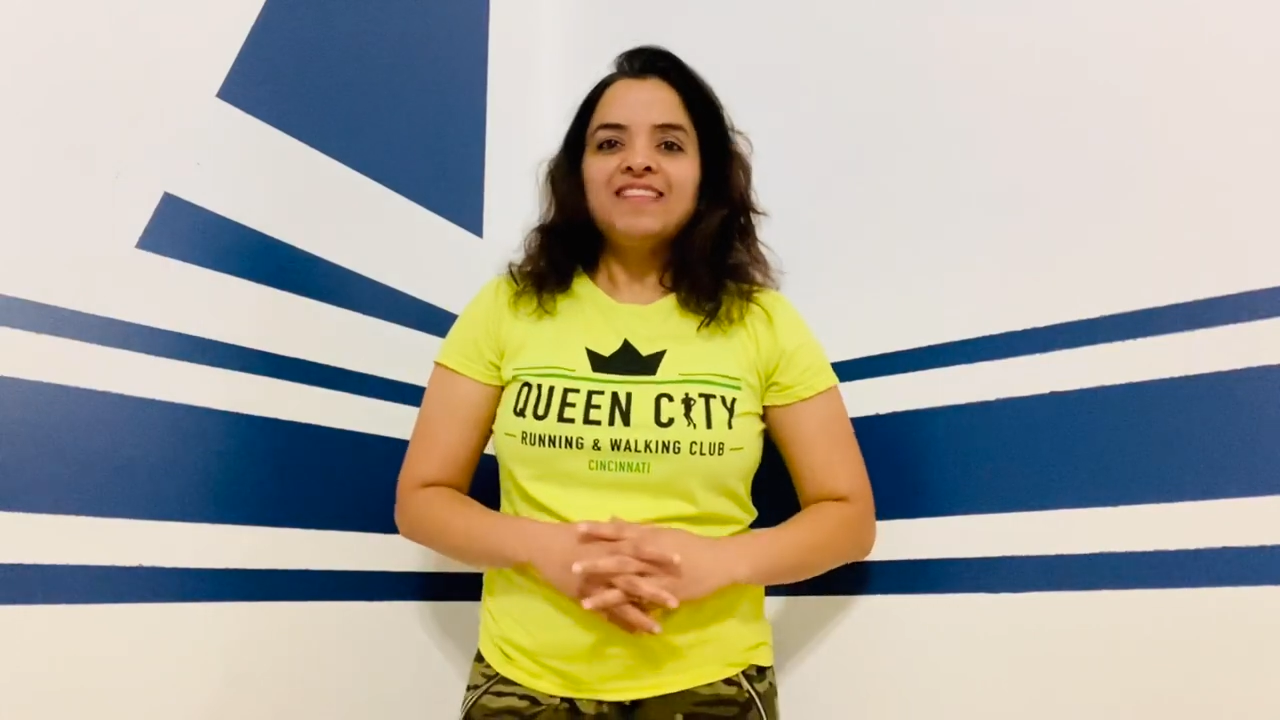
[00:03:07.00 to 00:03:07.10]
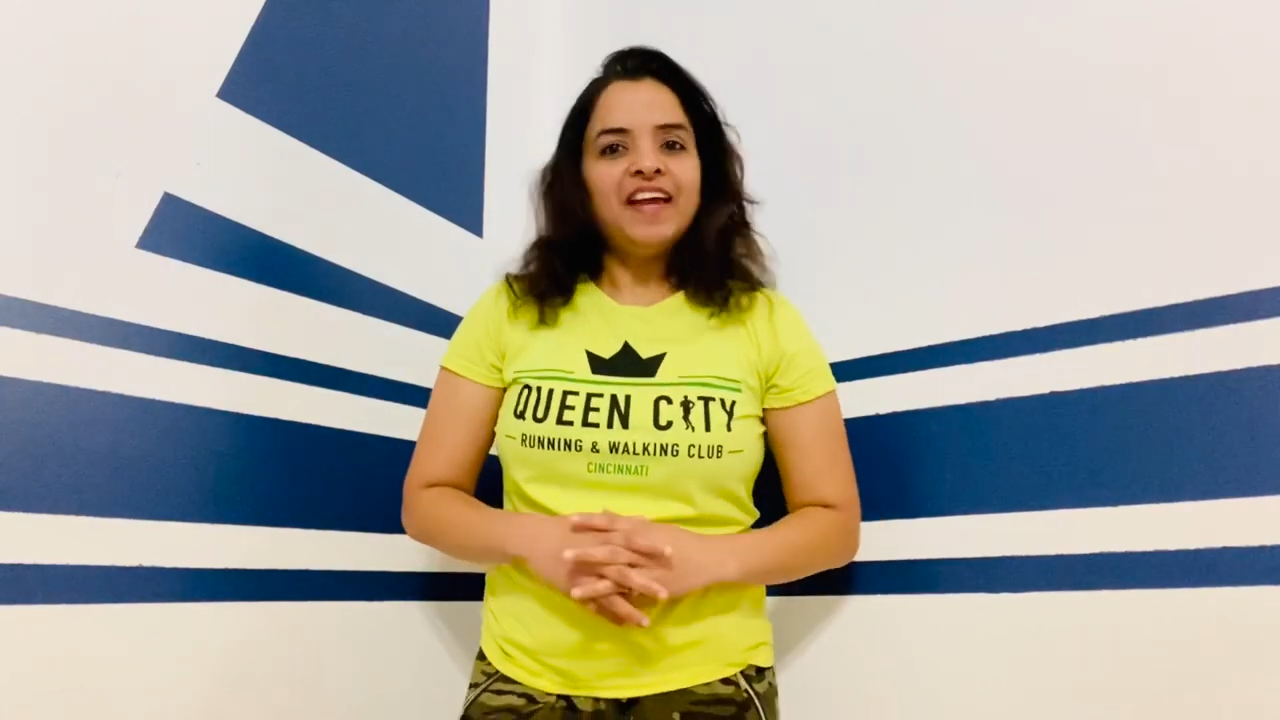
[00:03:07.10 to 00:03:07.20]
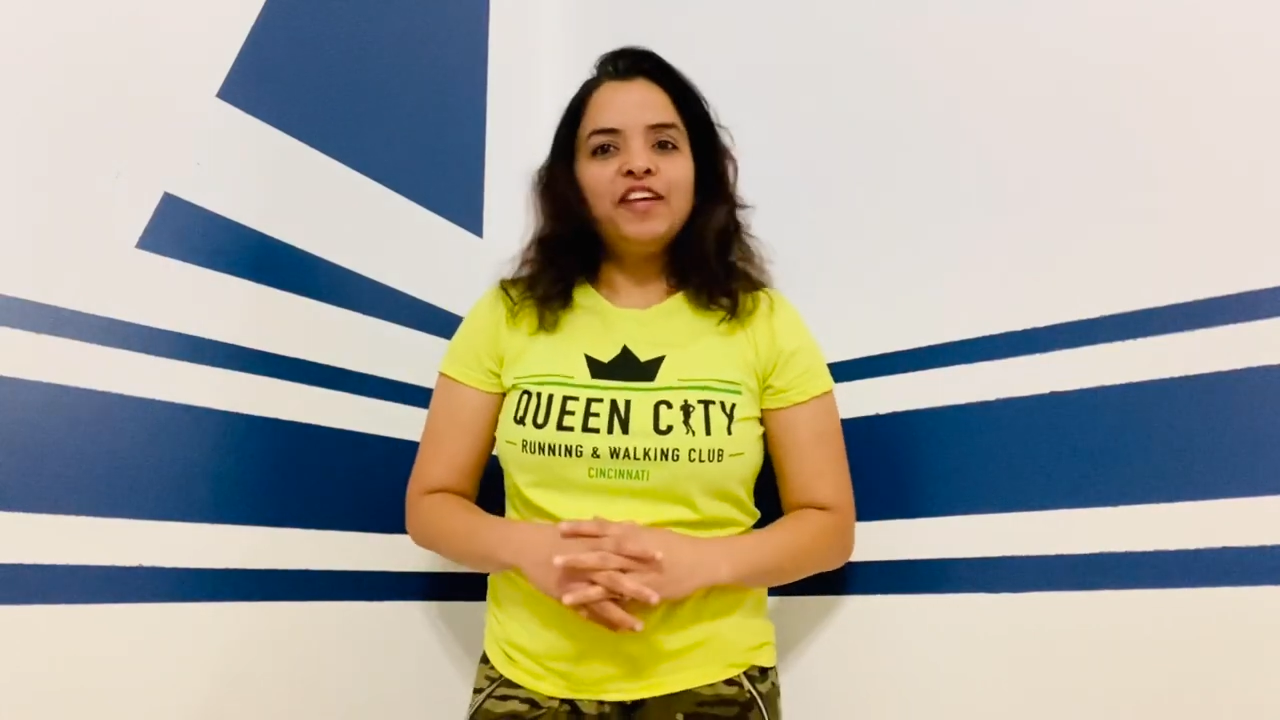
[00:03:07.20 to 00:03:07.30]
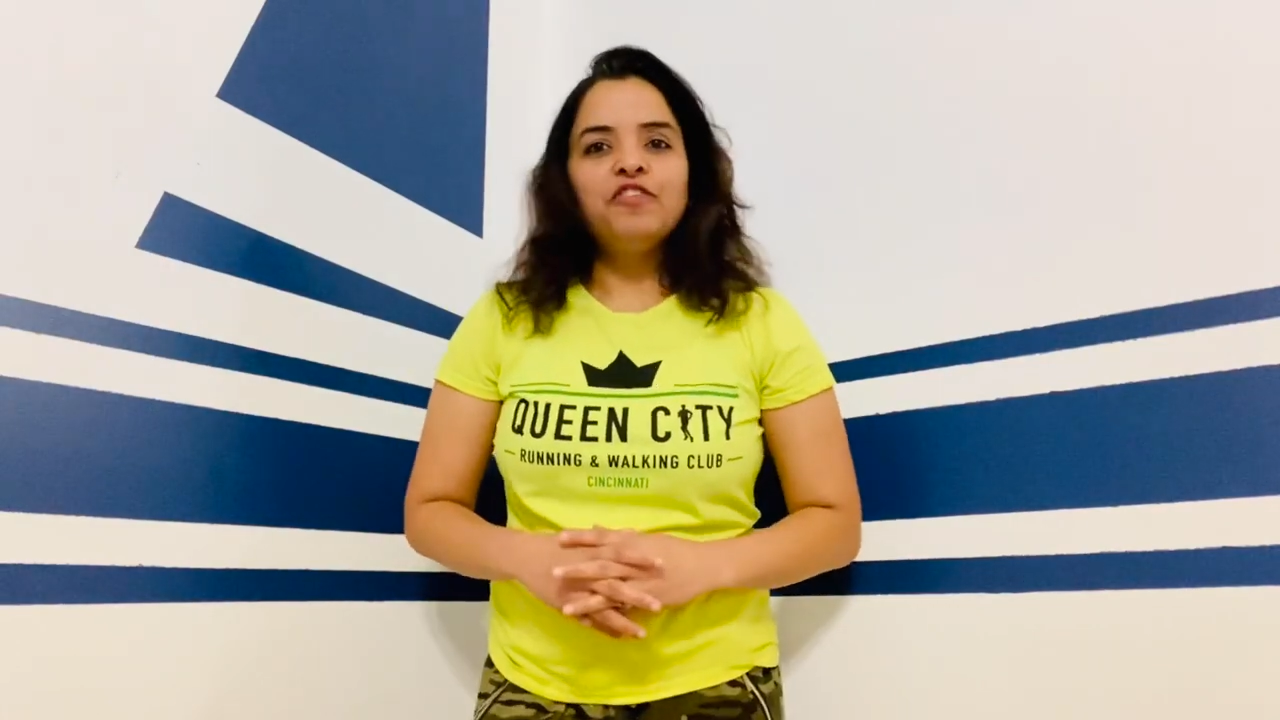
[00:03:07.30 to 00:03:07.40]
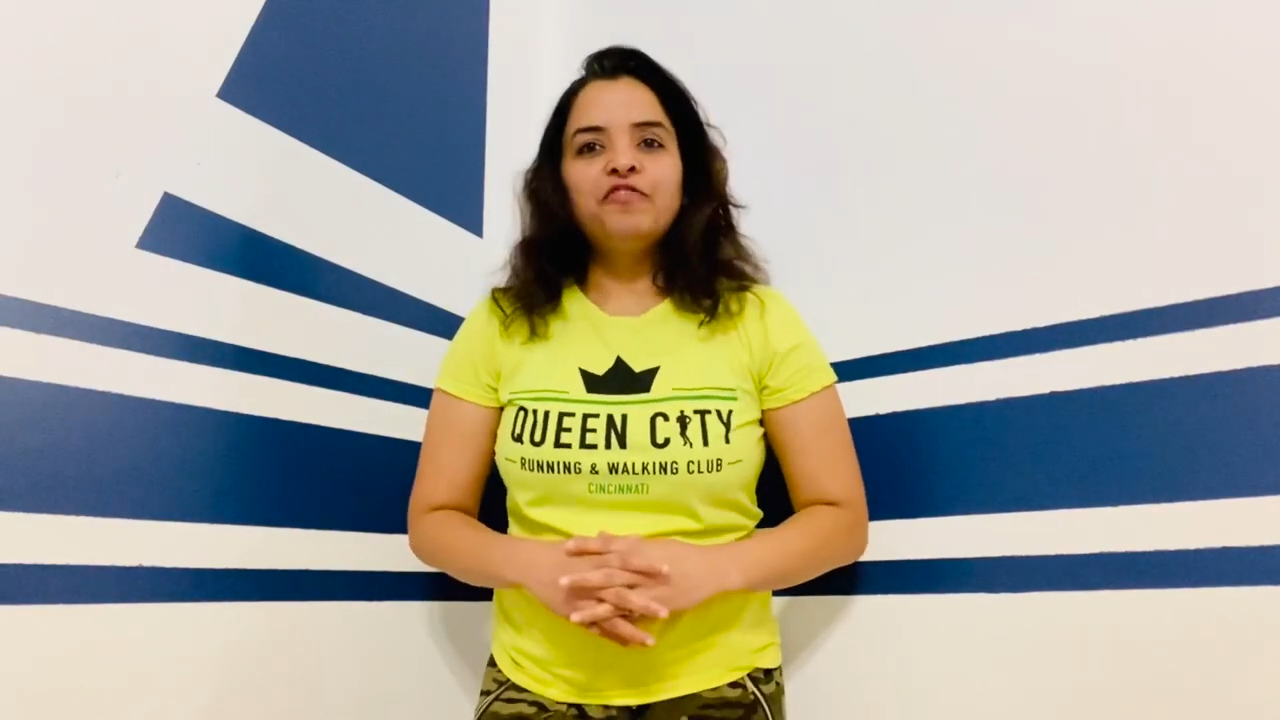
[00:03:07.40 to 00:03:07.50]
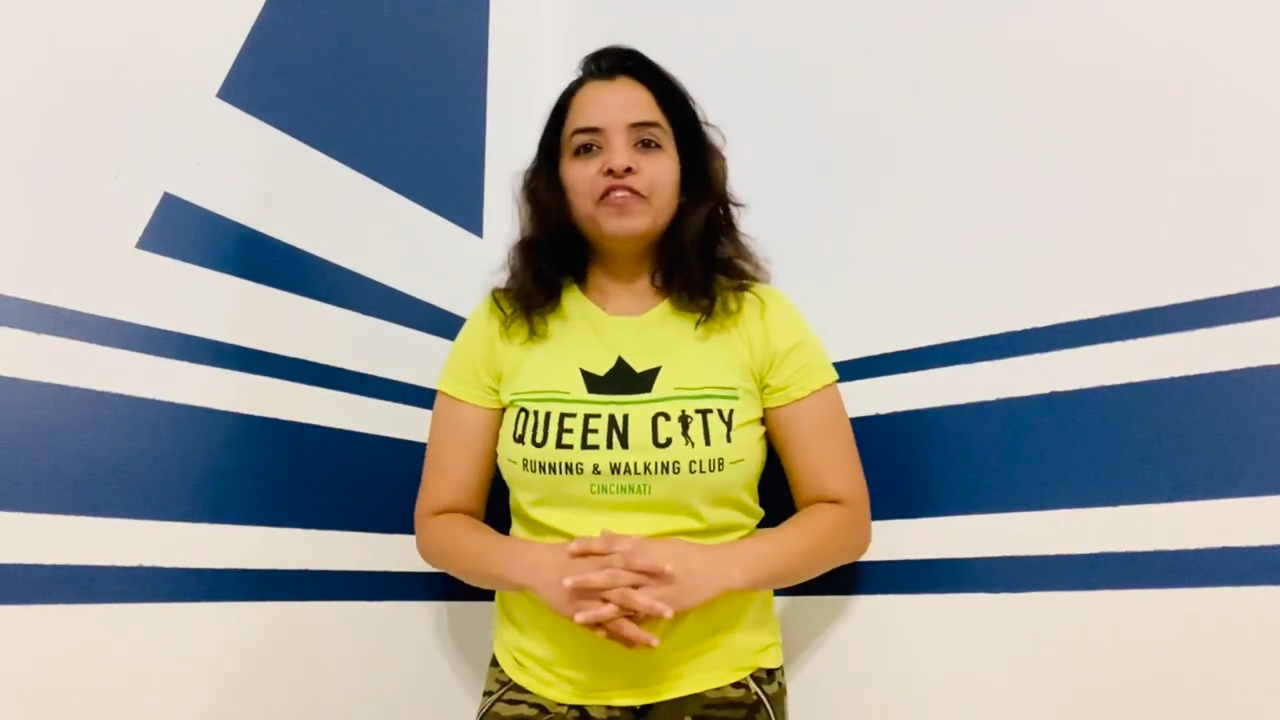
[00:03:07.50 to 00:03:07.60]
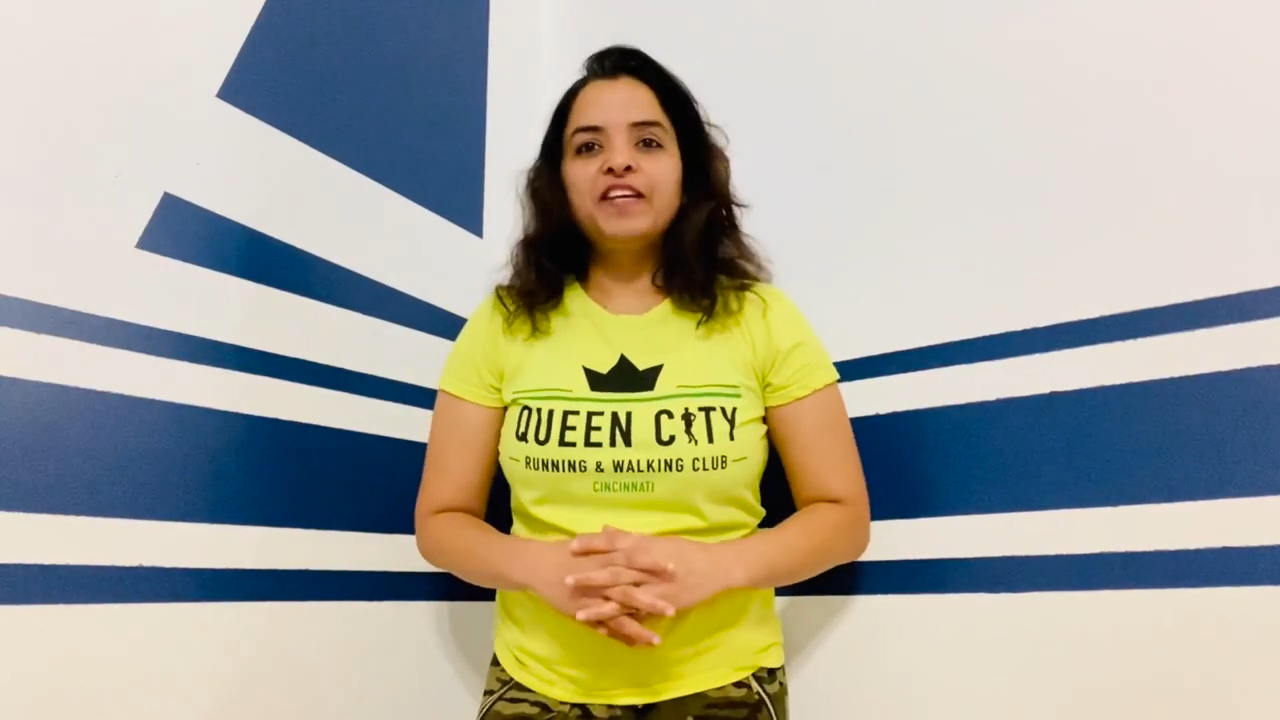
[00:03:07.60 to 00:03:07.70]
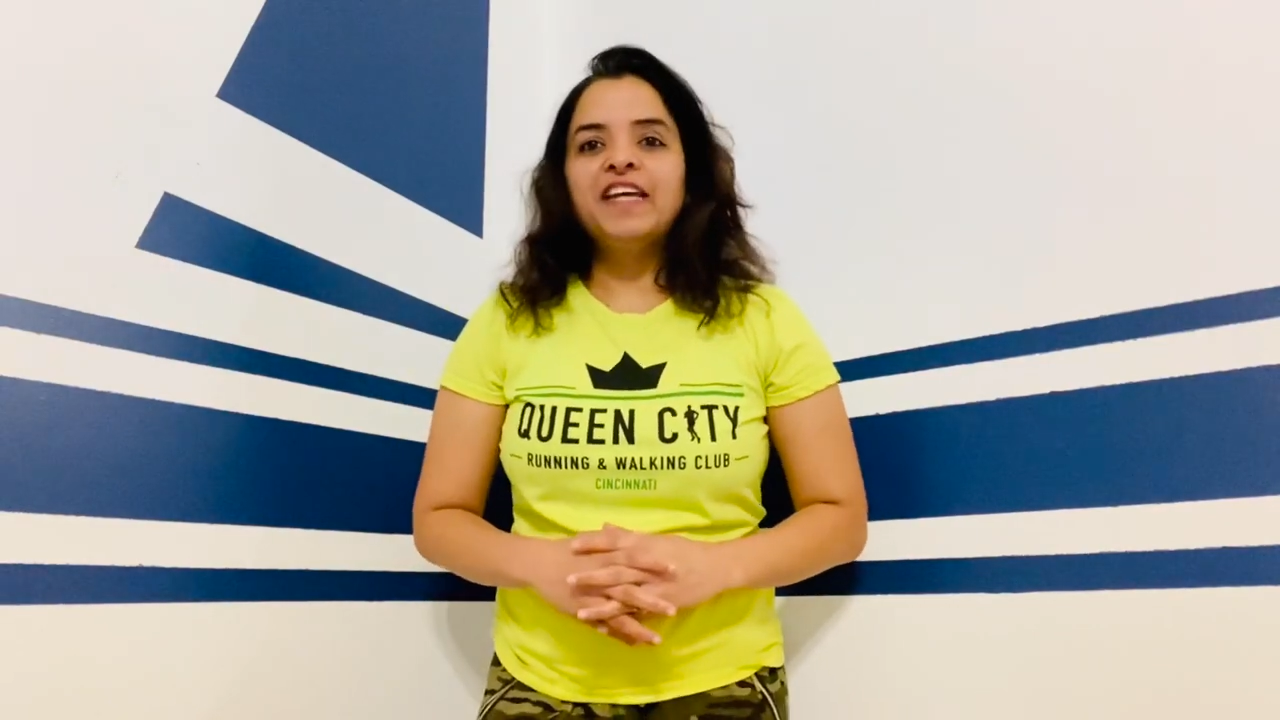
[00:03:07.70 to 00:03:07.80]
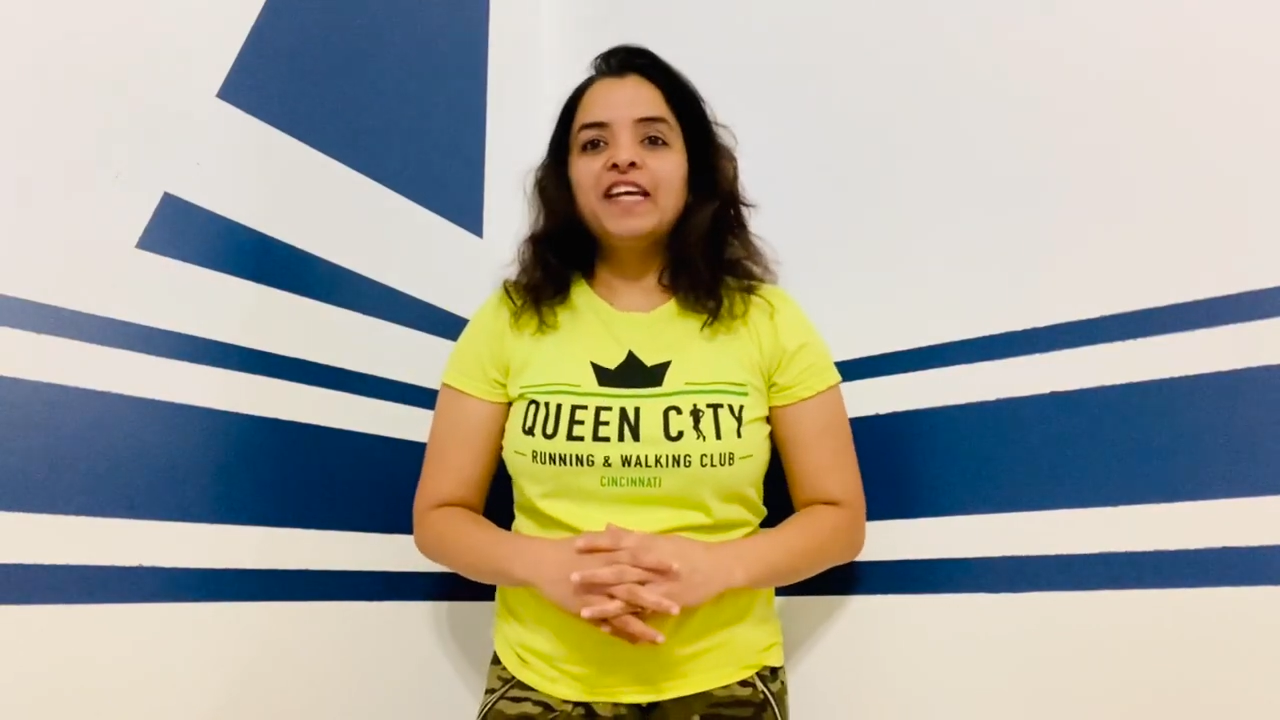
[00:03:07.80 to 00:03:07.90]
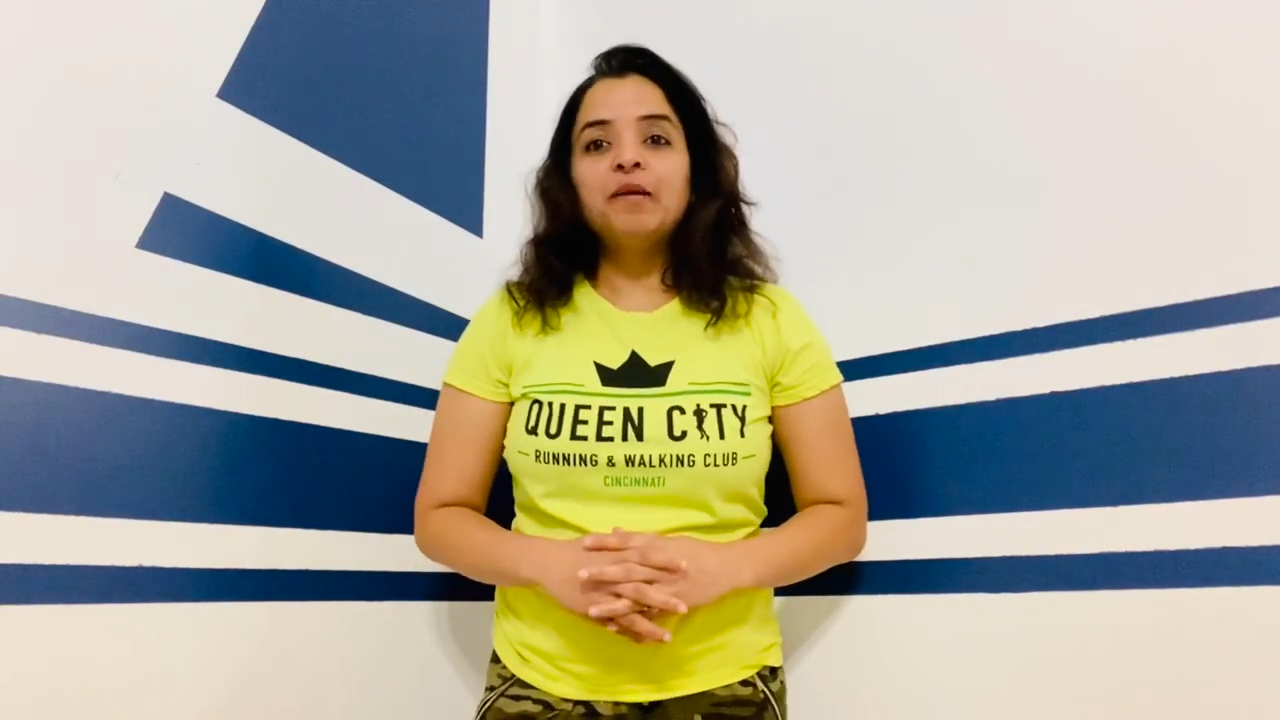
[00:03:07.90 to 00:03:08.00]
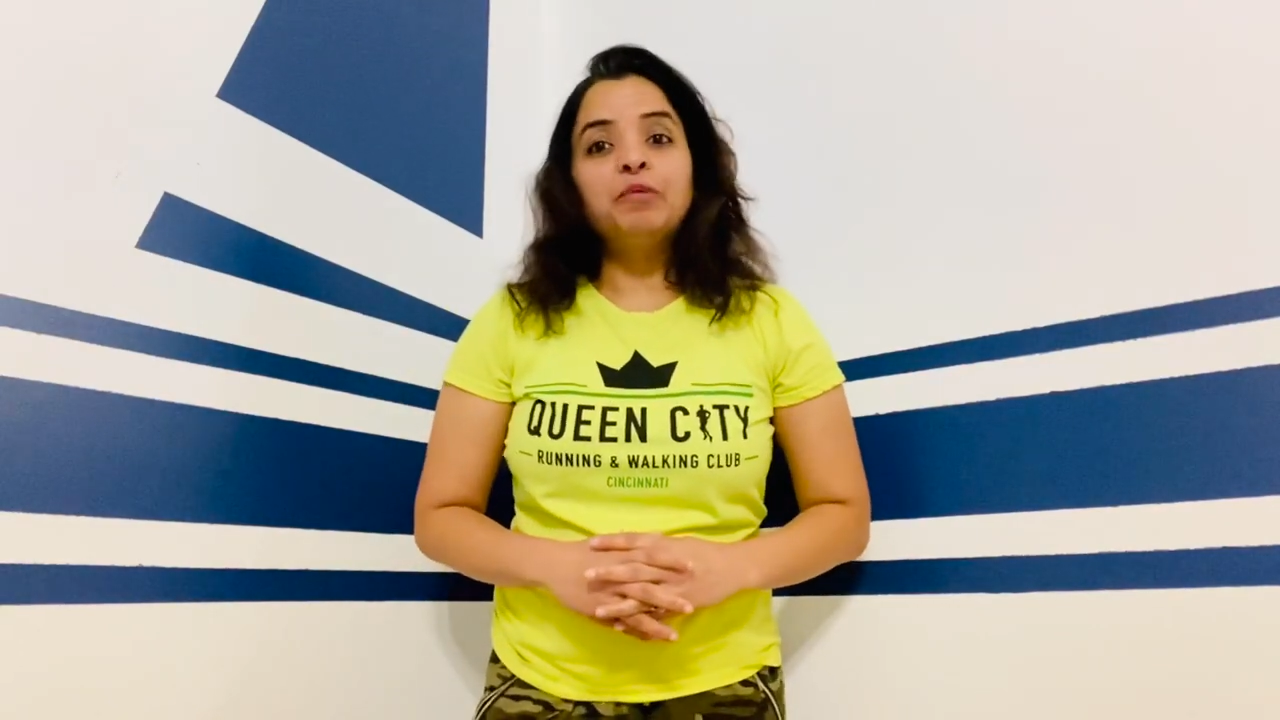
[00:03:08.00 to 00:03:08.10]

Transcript: Thank you for taking